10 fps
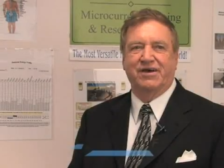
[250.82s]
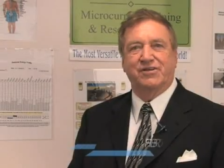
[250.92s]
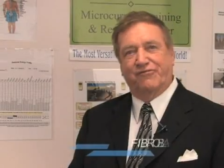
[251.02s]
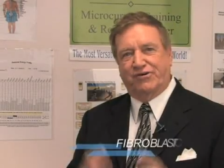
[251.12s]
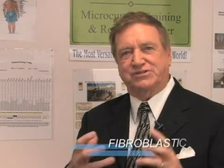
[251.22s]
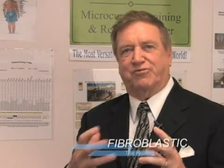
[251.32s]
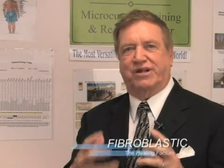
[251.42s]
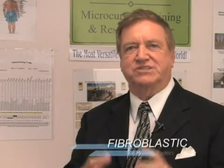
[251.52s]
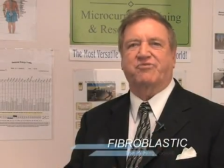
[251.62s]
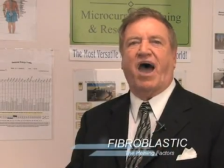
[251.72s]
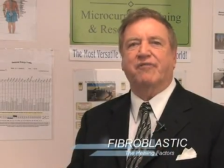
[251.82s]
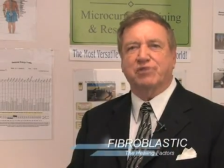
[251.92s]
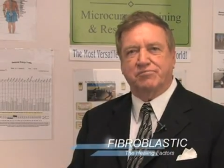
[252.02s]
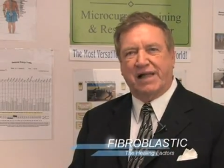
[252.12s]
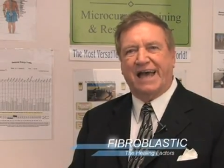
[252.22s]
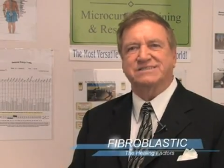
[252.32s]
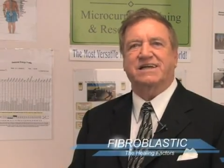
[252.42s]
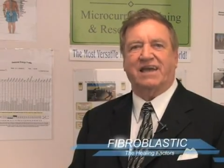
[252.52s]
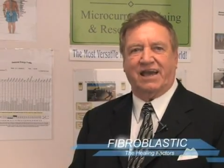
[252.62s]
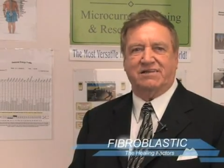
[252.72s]
The first one is
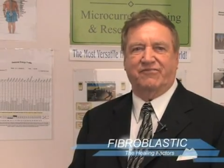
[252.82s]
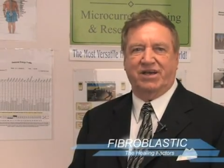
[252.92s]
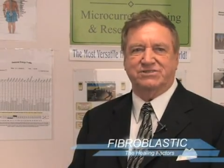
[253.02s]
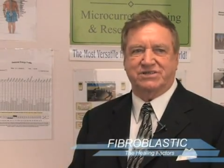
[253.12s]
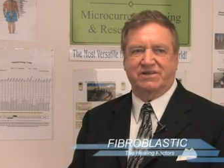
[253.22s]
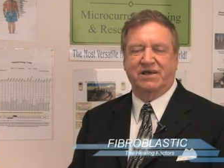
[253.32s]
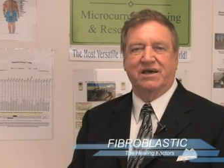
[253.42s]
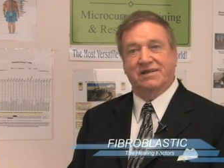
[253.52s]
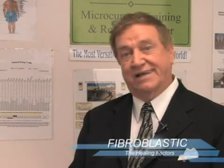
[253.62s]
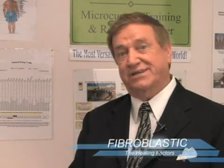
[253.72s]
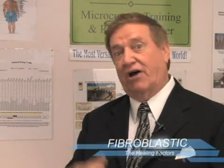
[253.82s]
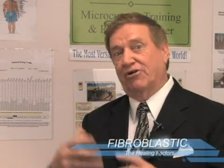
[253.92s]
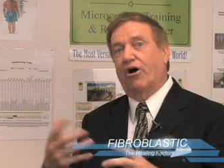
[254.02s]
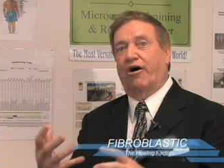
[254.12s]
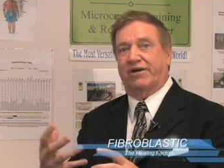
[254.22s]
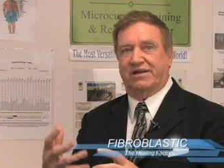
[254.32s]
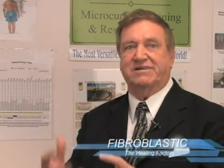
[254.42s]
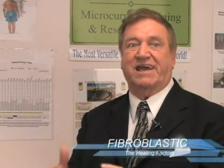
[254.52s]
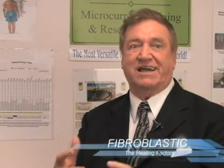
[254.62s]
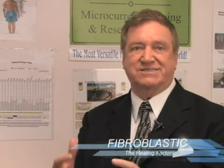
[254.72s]
fibroblastic activation. That's how long it
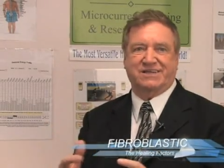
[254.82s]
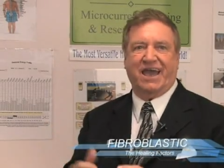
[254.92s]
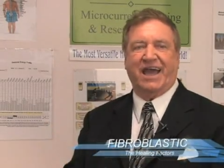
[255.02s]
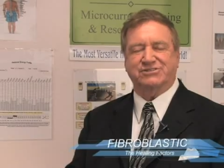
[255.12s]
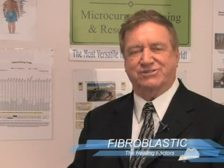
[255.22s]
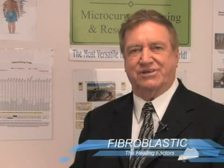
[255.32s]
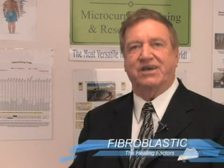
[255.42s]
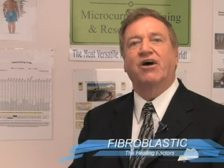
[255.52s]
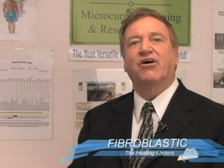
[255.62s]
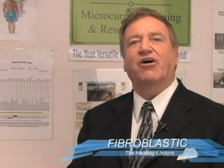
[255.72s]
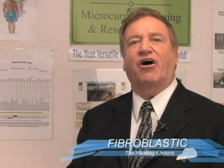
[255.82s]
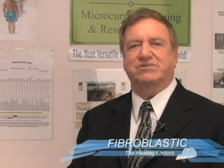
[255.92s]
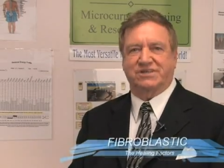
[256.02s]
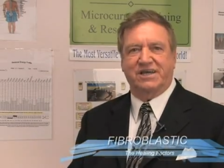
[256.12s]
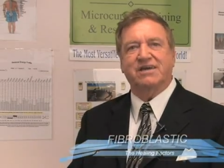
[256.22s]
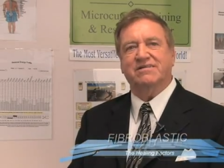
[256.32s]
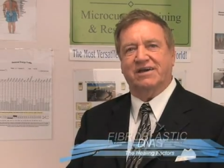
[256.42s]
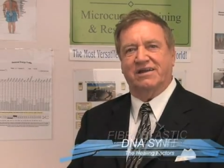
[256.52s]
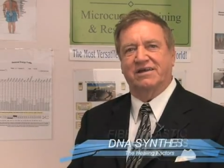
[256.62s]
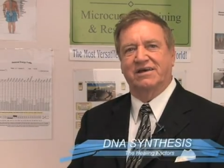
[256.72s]
takes to actually cause a
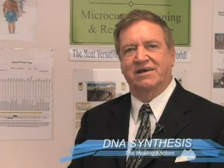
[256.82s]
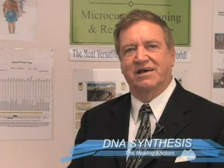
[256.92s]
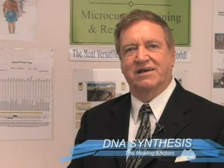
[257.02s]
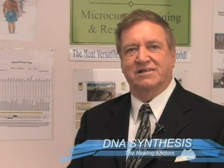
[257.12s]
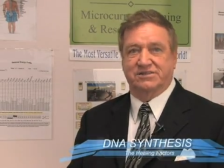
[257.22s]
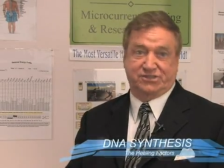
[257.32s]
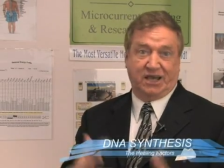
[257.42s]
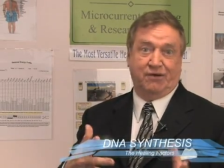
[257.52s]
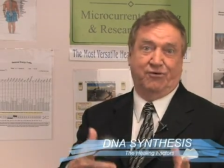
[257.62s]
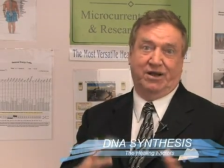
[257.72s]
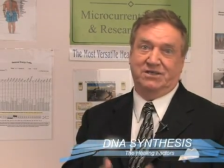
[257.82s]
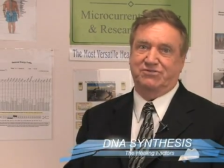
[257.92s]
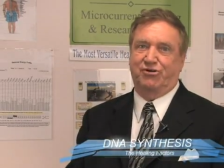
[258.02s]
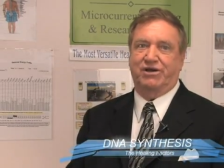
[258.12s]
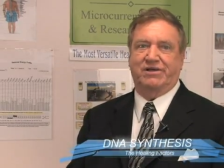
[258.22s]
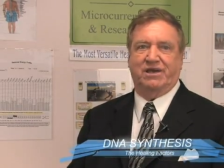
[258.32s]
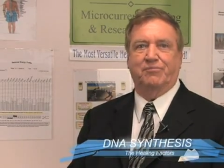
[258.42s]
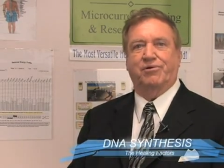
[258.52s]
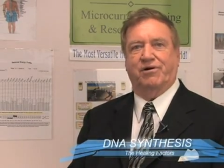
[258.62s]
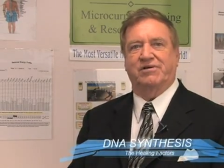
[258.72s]
healing. The second one is really
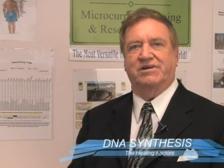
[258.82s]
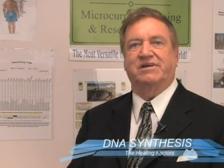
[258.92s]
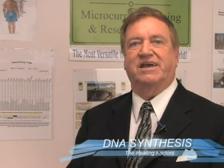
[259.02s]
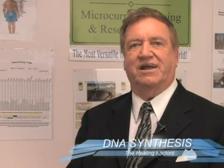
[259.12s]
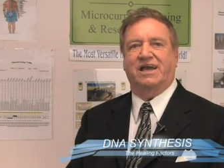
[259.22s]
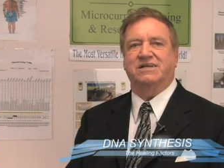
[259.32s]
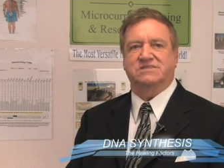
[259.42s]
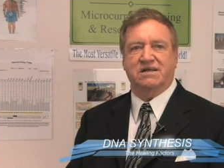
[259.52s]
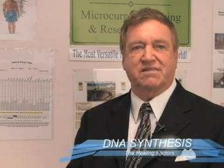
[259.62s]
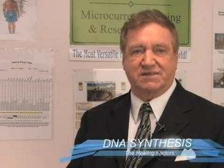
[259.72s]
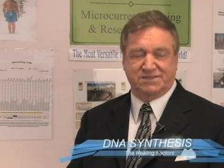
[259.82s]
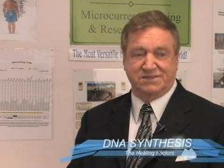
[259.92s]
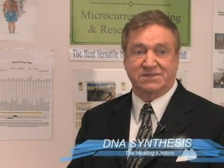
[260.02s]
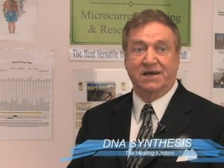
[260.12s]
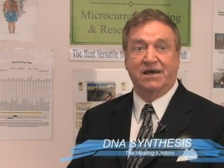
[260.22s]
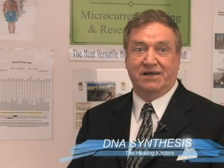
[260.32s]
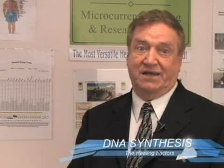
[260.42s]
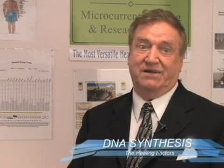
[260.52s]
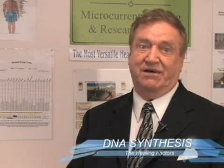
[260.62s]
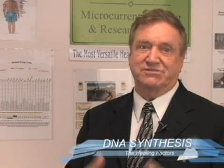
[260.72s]
important, the DNA synthesis.
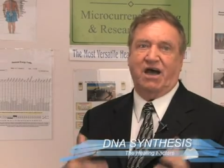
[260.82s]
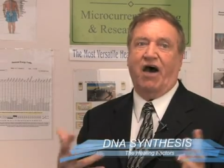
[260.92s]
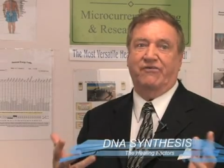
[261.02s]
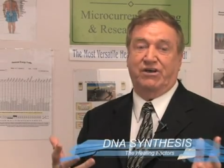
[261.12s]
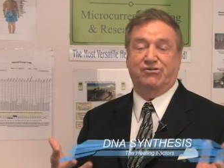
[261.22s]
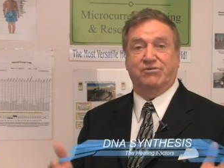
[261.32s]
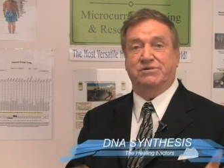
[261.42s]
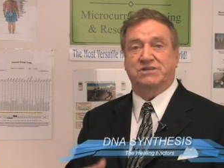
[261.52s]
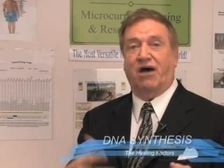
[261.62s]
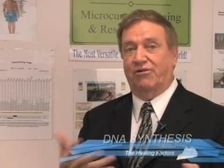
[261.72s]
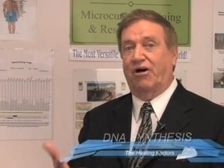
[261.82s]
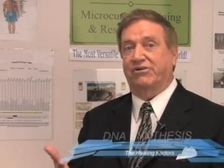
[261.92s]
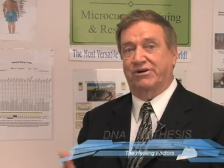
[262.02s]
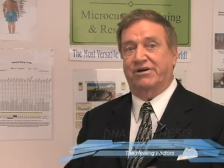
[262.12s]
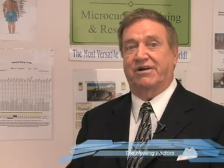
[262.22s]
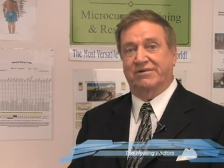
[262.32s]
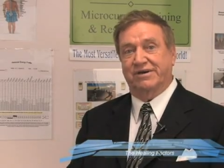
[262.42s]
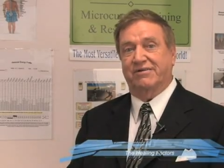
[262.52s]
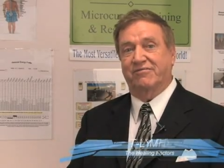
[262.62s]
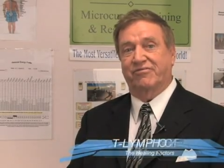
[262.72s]
That determines how long you're going to
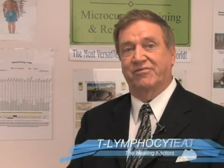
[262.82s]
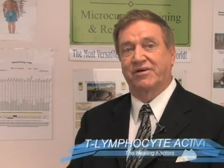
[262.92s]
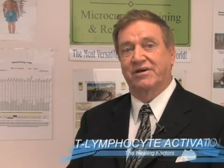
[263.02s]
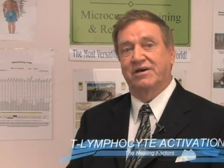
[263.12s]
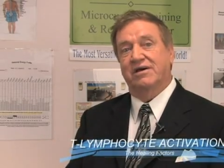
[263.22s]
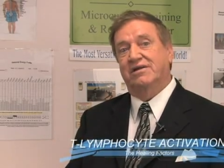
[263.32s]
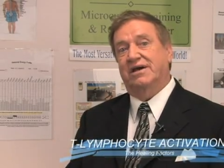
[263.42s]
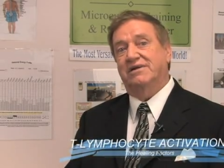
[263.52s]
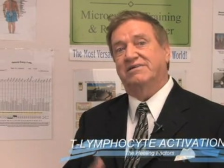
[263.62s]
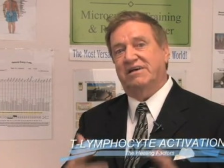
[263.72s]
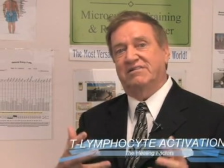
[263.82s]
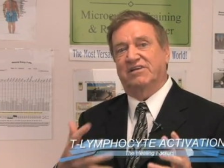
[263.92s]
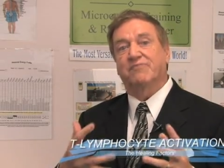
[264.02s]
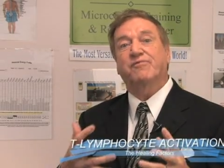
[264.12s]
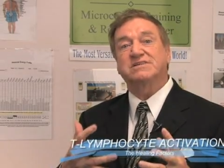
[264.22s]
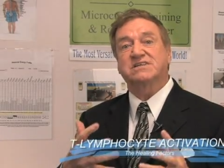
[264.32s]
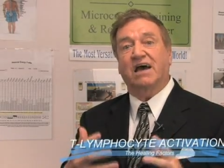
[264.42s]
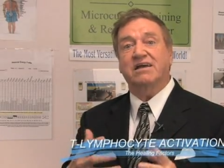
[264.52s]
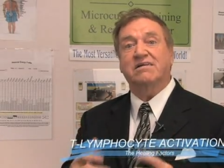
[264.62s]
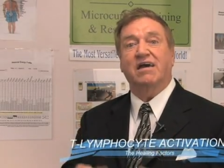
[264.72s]
live. And then T
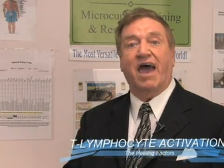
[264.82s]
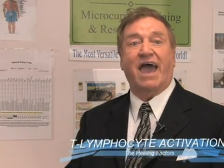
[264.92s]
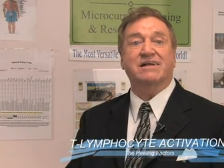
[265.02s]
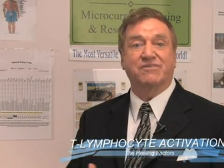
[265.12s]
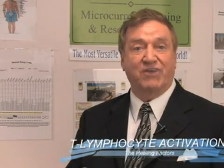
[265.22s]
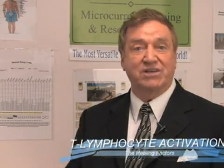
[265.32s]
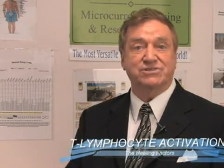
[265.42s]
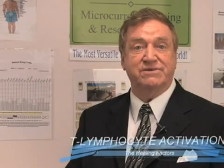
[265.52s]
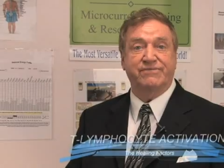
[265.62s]
lymphocyte activation,